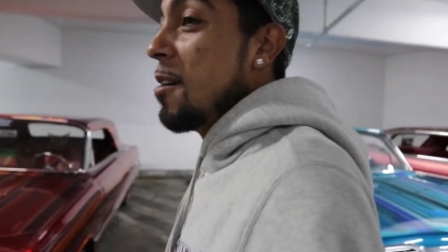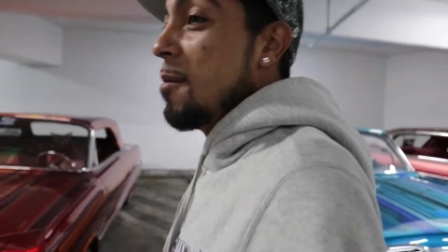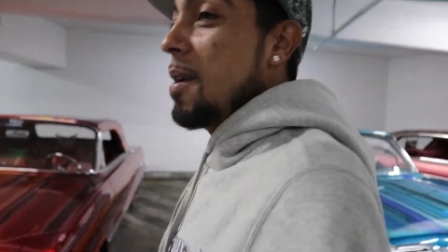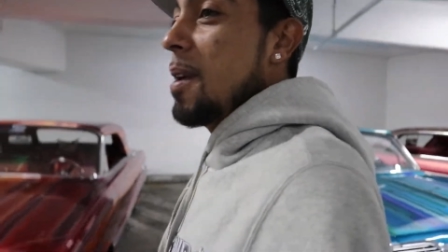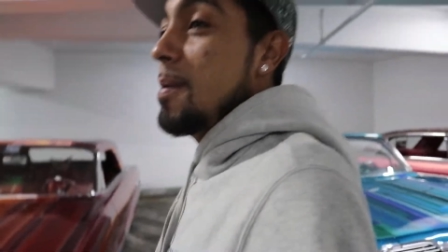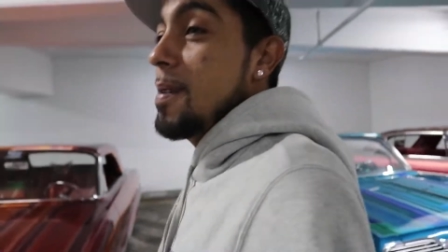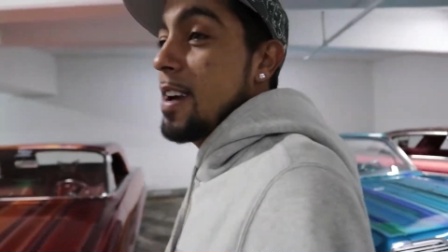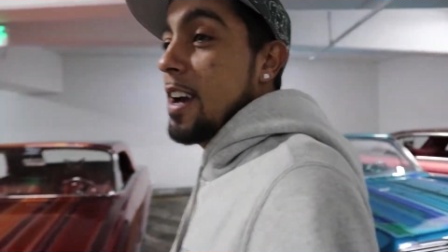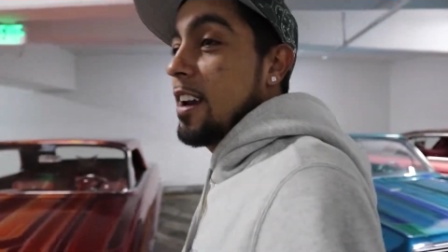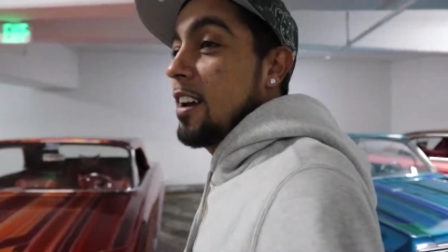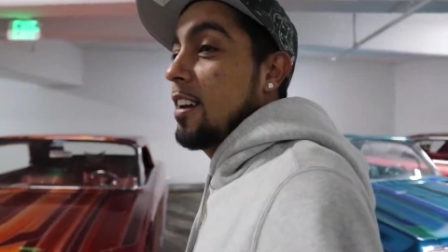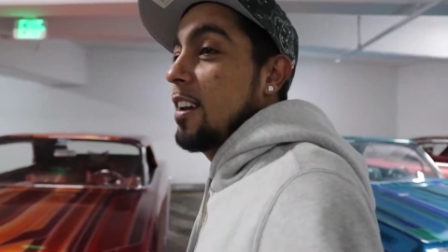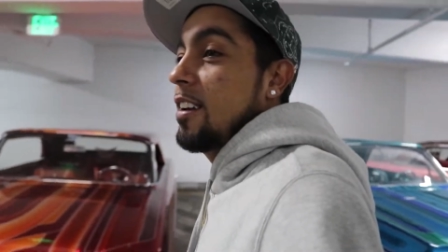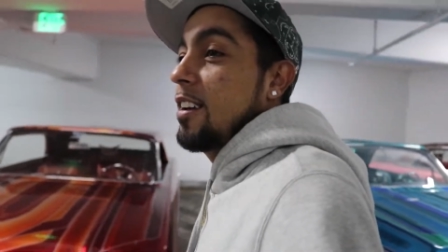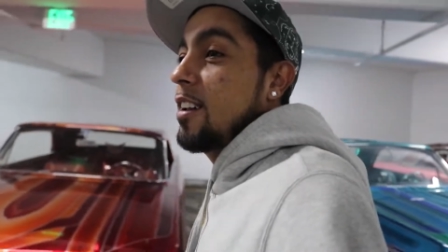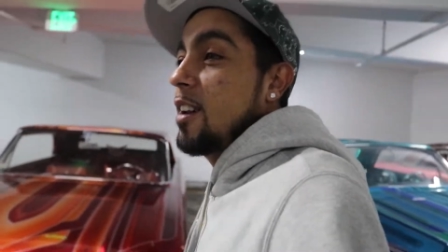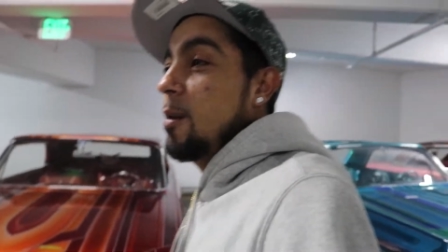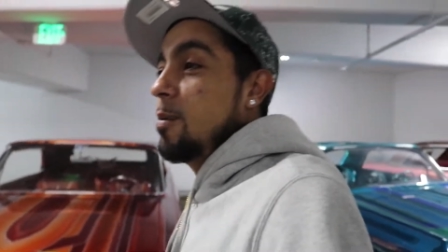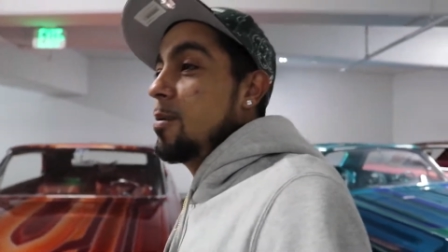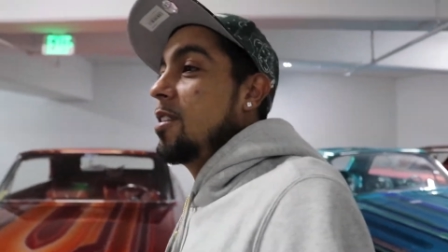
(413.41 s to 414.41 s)
maybe I gotta
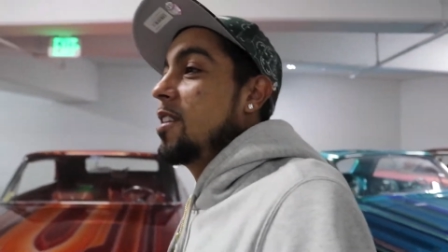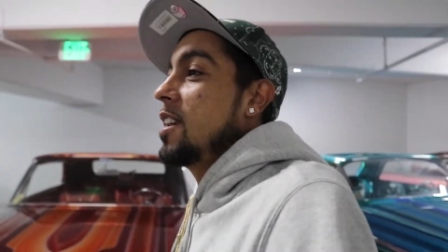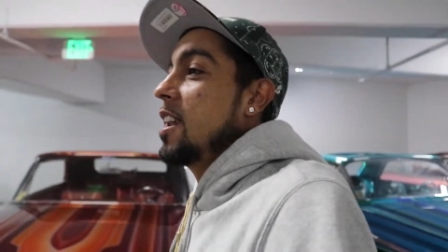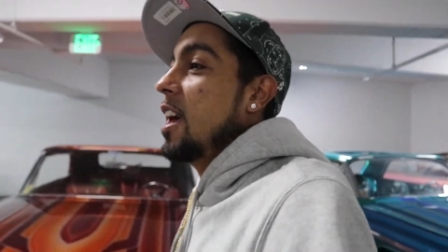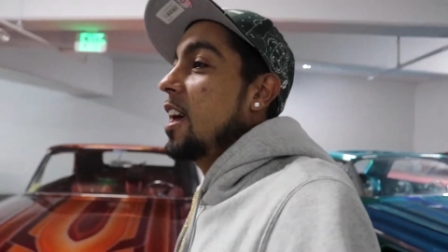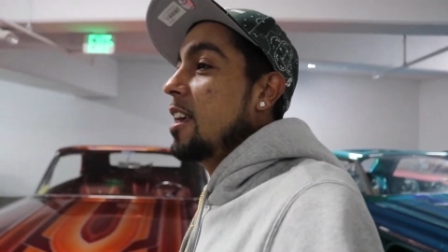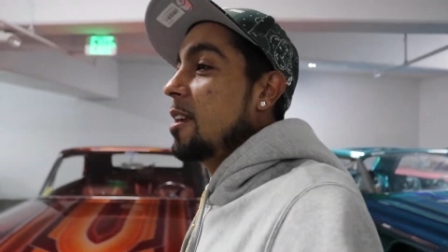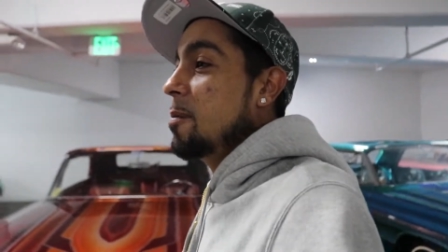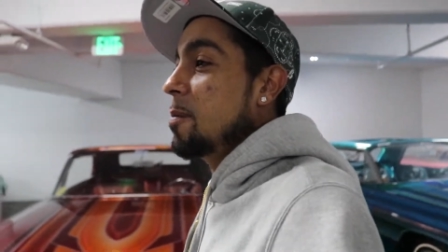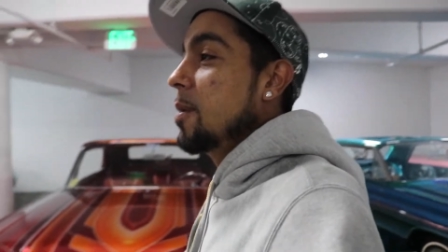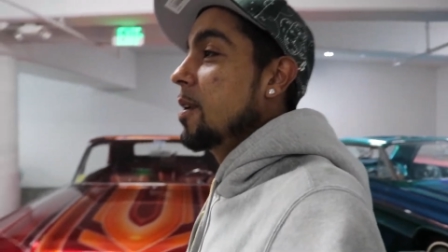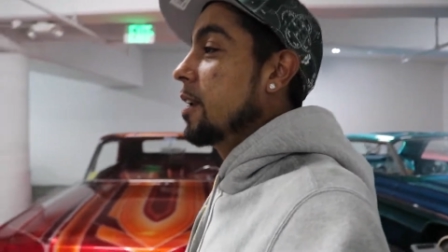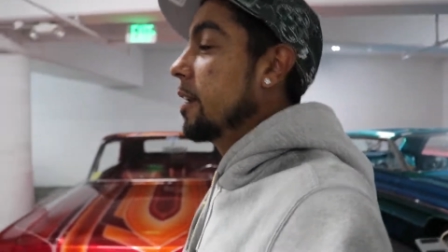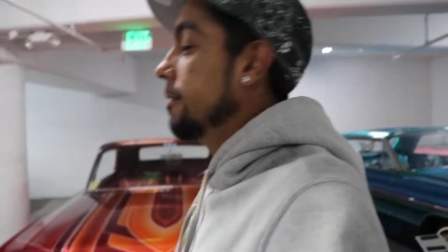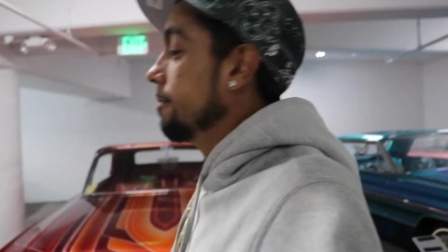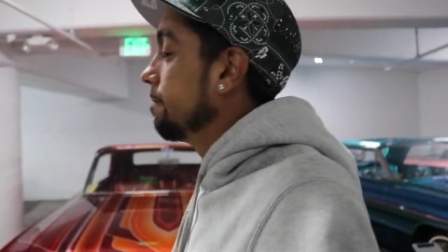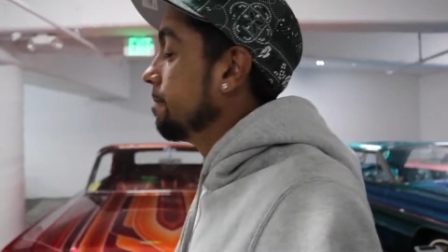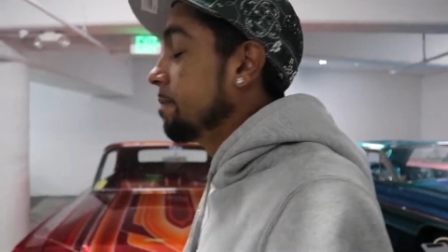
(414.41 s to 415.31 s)
look it up tonight, but